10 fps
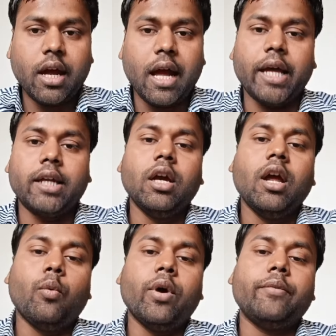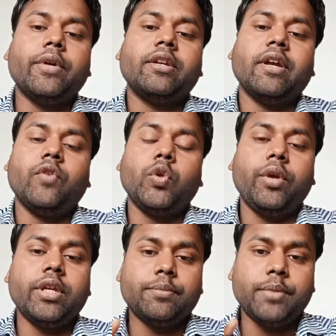And whenever the revenue
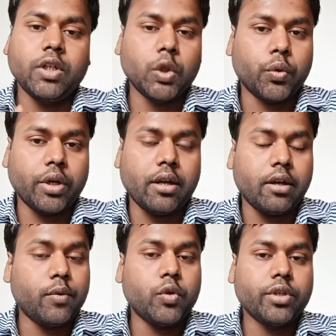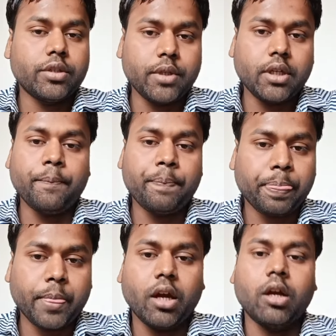is being recognized, revenue is being
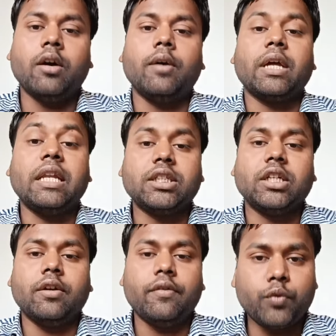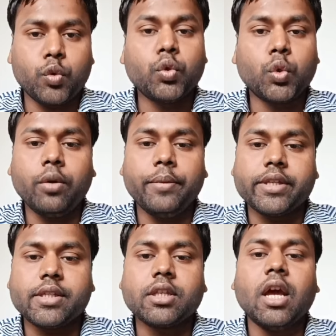collected through toll
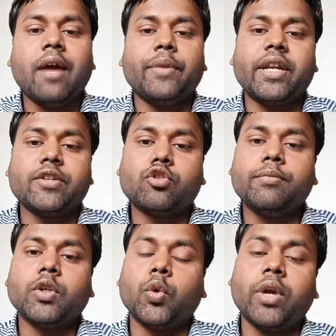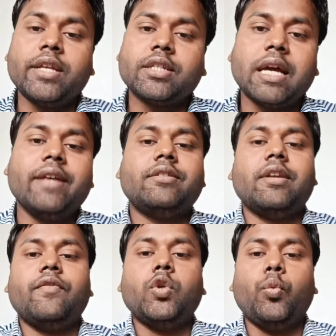basis, that has to be recognized as
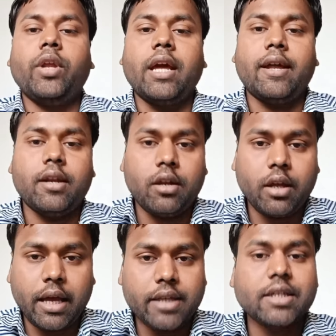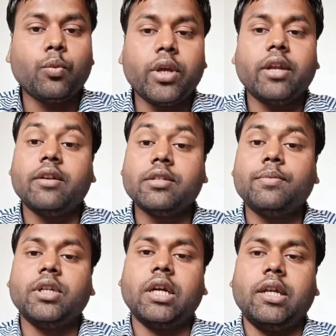revenue when and as and when it is
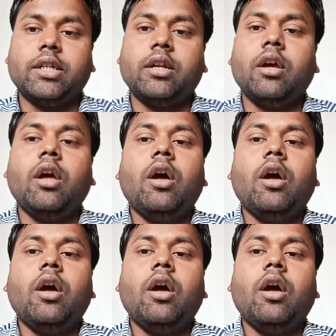being collected.